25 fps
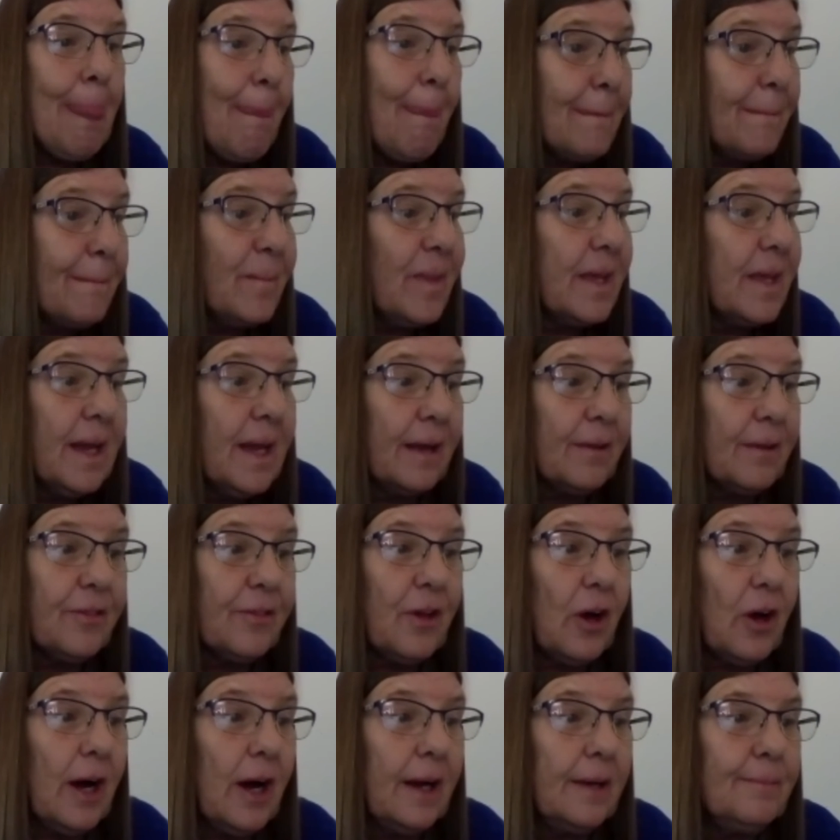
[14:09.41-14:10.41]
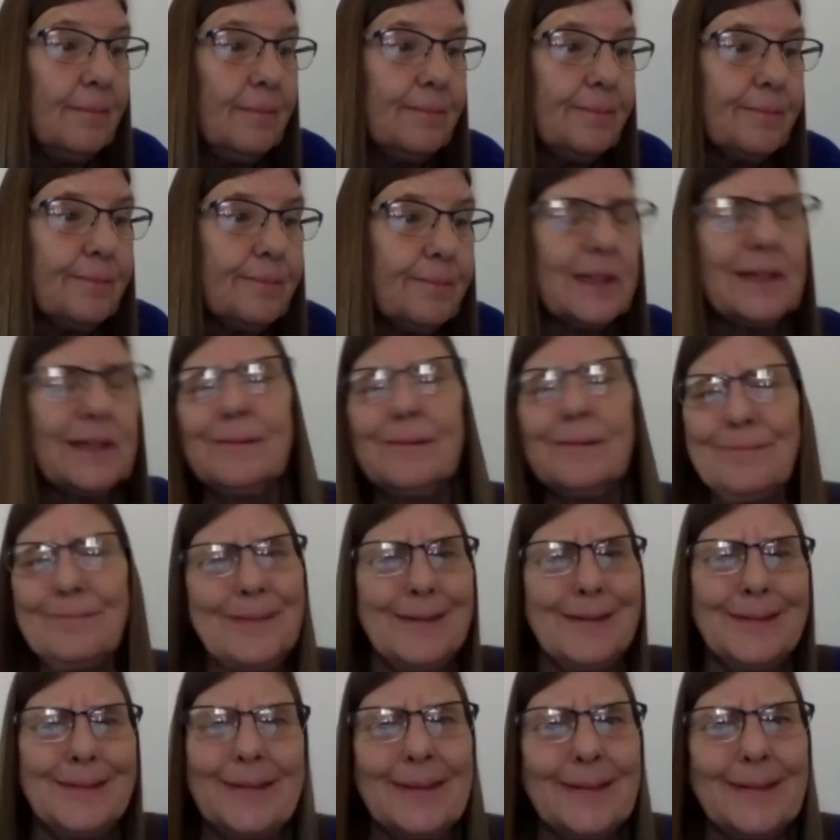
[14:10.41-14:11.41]
And then I thought,
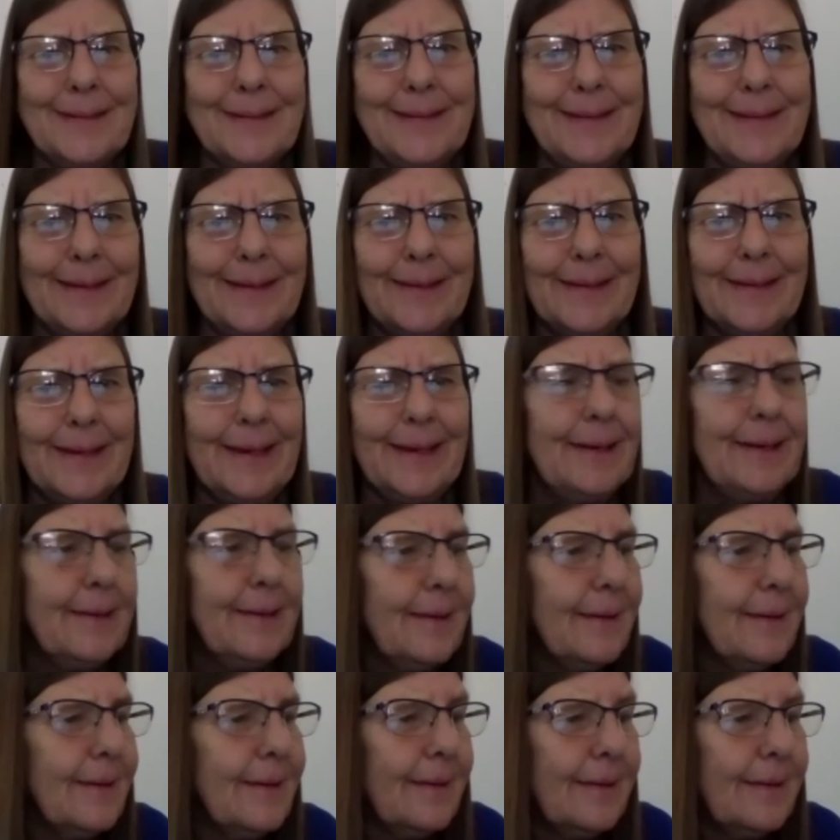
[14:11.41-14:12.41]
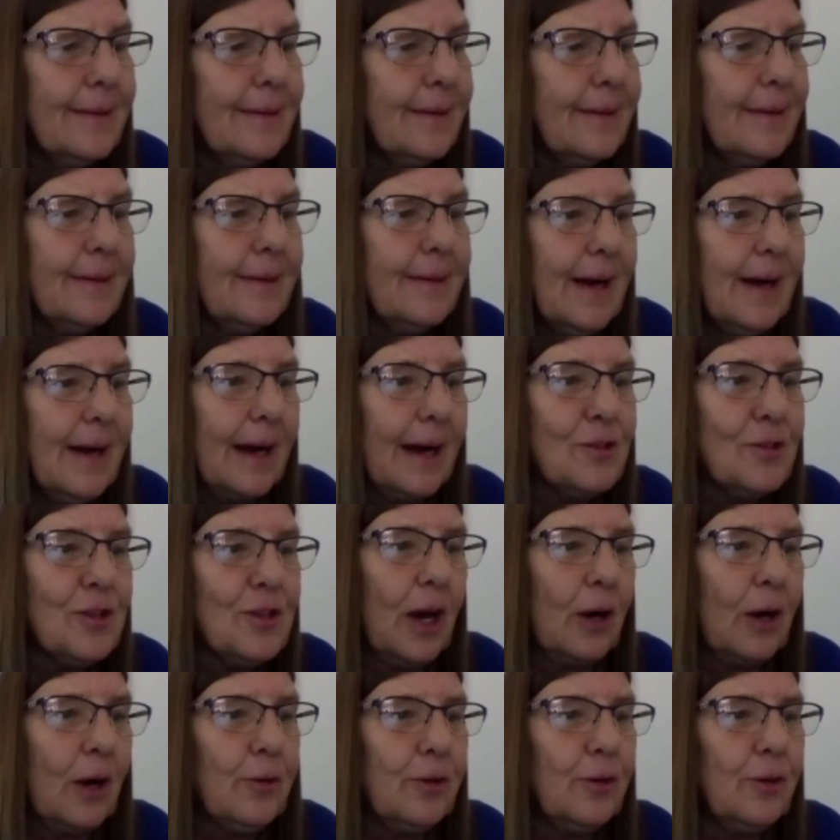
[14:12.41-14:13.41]
"This is silly," I
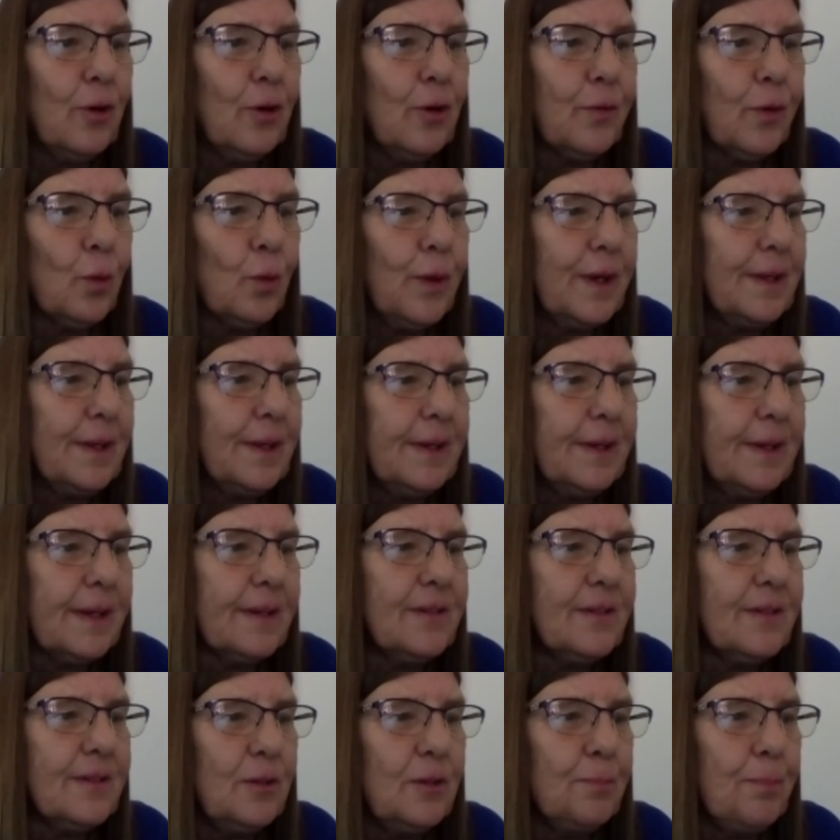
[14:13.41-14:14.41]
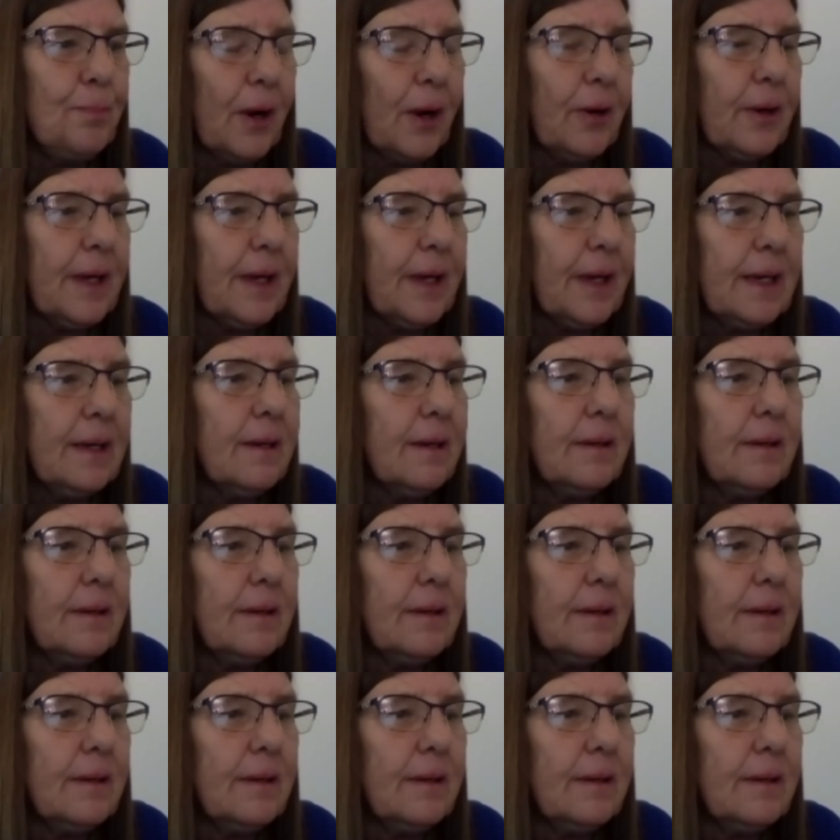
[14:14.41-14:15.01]
shouted over Winn Dixie's barking.